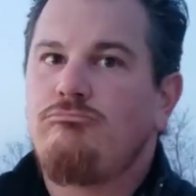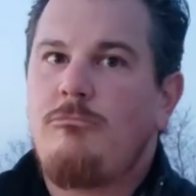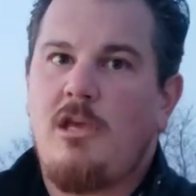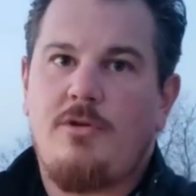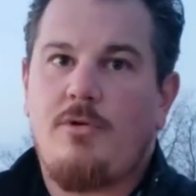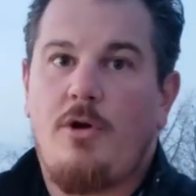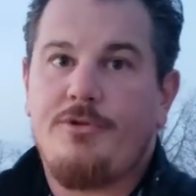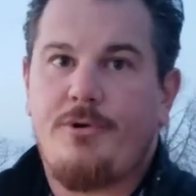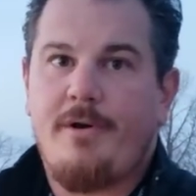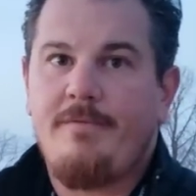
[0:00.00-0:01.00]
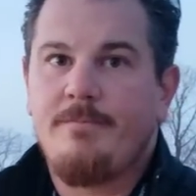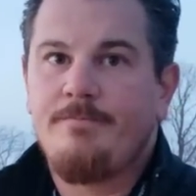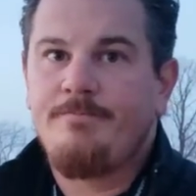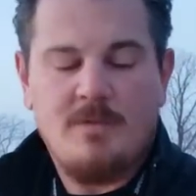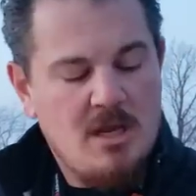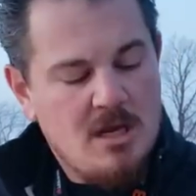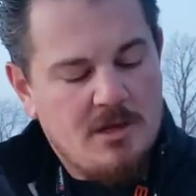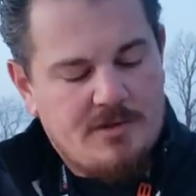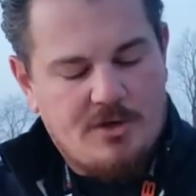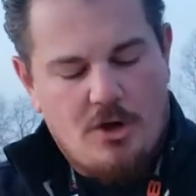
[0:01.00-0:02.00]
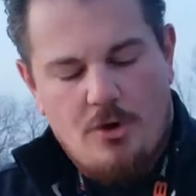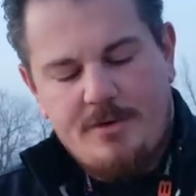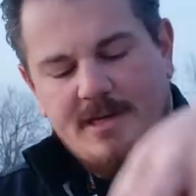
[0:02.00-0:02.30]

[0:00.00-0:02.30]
other alternative. So